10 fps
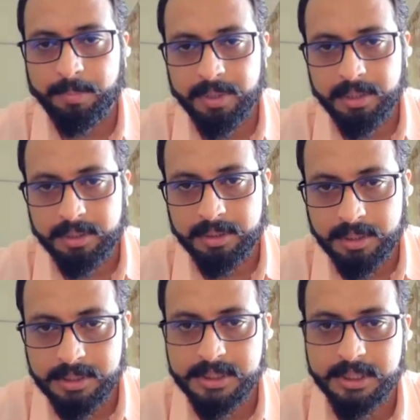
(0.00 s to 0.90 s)

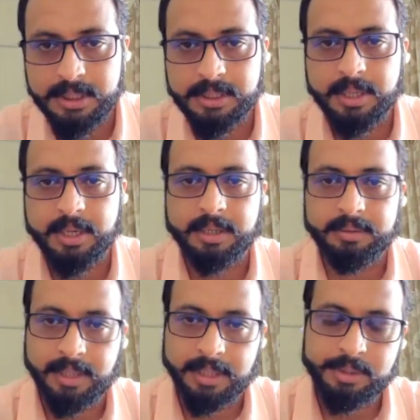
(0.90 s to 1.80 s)
populated state,
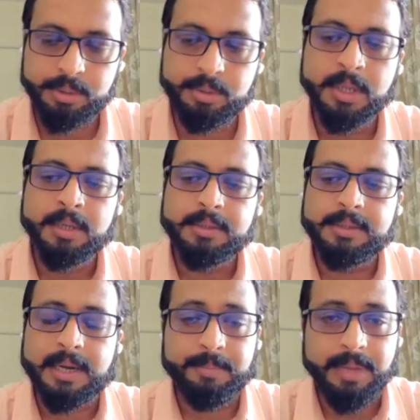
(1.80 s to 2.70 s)
that too,
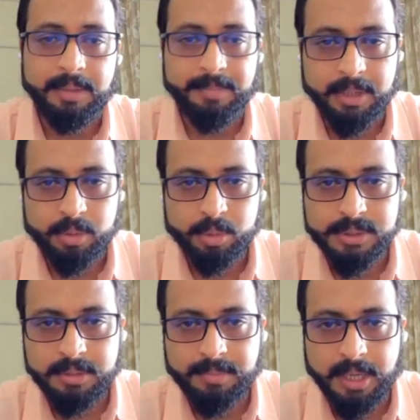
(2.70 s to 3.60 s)
there are many
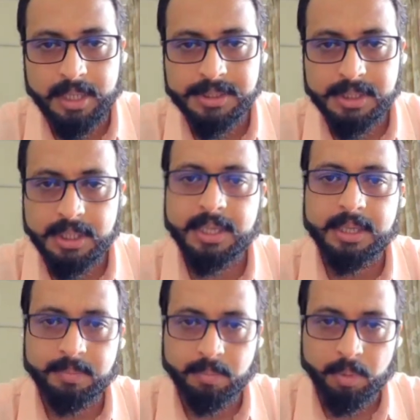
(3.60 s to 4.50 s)
metros in Maharashtra
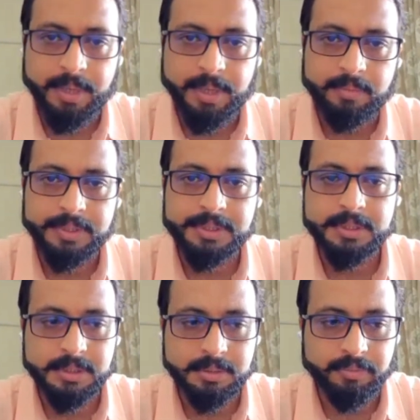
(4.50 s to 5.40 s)
like Mumbai,
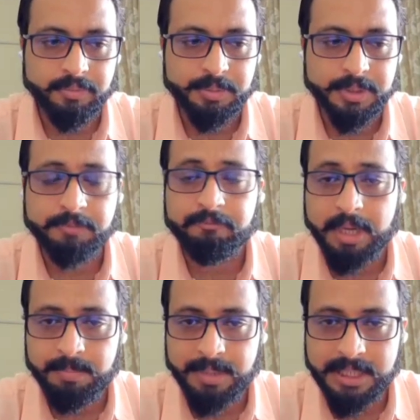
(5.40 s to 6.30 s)
which was a
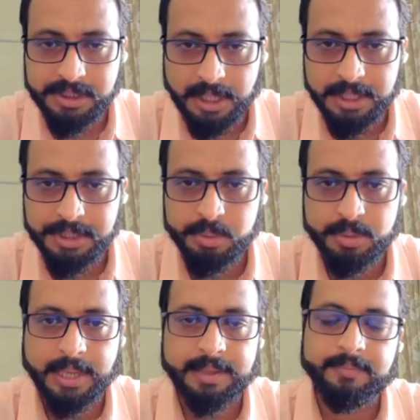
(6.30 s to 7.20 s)
very big challenge
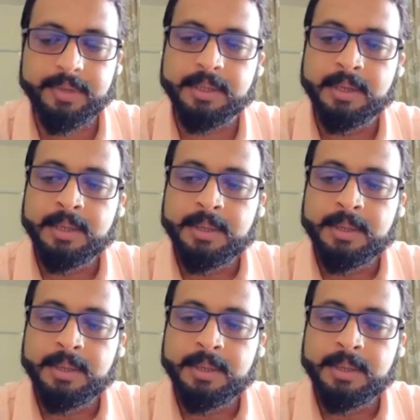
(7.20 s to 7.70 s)
to tackle with.